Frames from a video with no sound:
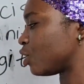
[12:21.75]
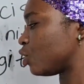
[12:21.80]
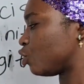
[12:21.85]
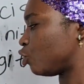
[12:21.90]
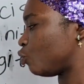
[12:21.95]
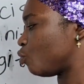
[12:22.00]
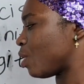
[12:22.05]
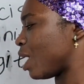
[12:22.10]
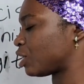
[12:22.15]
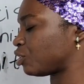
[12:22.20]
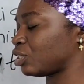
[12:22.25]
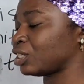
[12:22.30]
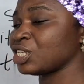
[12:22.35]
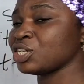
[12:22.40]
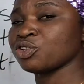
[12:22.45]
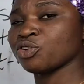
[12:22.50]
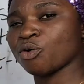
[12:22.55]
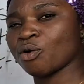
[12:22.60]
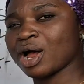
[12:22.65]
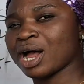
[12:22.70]
You actually
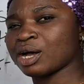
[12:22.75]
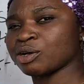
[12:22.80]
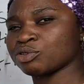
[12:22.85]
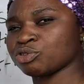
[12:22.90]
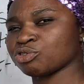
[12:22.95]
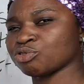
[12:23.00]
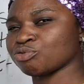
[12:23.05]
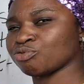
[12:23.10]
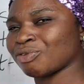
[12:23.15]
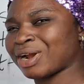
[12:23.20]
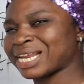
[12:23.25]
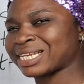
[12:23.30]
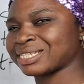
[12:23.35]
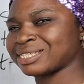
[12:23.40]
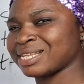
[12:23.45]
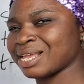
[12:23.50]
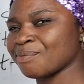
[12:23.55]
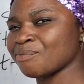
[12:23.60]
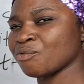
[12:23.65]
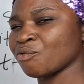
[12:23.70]
know how to write
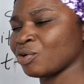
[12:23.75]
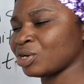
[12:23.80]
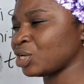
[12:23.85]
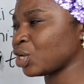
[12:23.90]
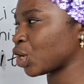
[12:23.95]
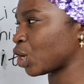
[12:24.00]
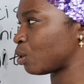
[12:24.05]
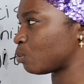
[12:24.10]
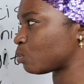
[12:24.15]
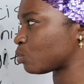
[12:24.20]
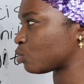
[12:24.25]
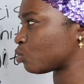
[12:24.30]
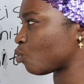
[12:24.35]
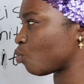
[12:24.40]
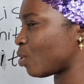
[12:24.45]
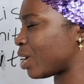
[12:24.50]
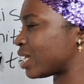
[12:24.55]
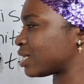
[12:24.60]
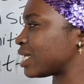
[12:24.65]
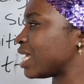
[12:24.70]
them when it comes to words.